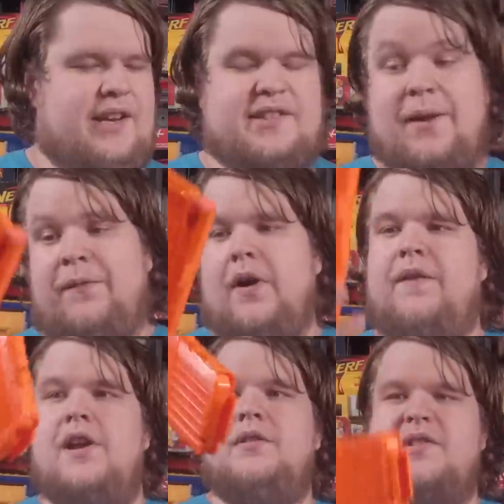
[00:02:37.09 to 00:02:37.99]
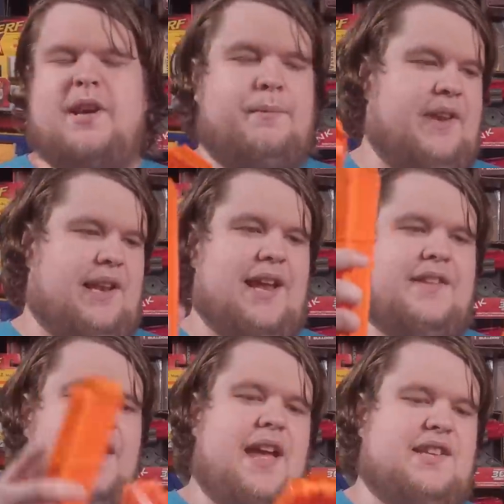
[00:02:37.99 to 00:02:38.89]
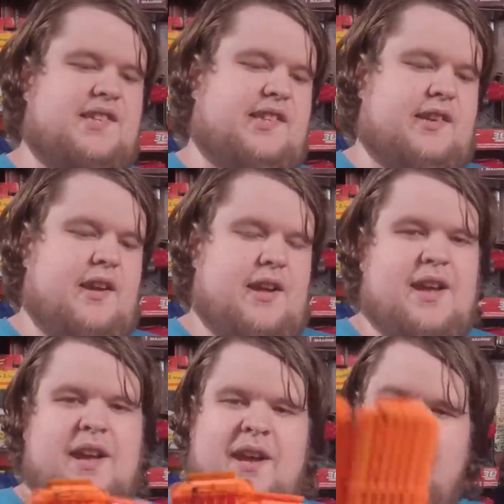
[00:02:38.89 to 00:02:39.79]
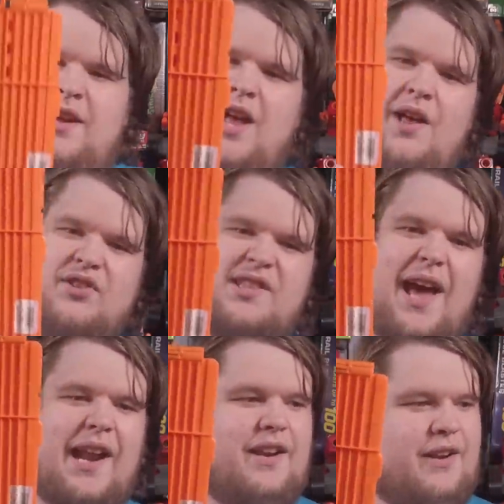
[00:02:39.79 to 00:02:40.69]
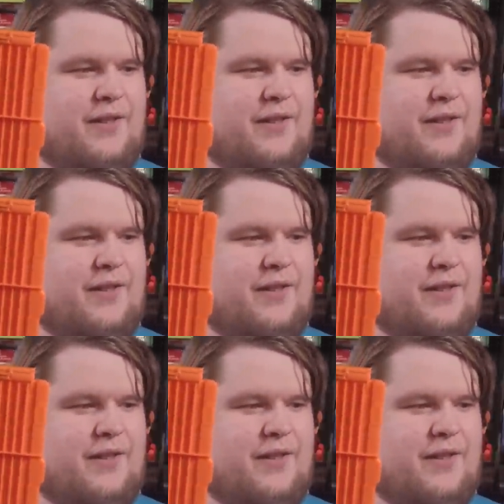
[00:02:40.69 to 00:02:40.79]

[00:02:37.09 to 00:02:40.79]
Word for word: Except for if I do something like this, all of a sudden,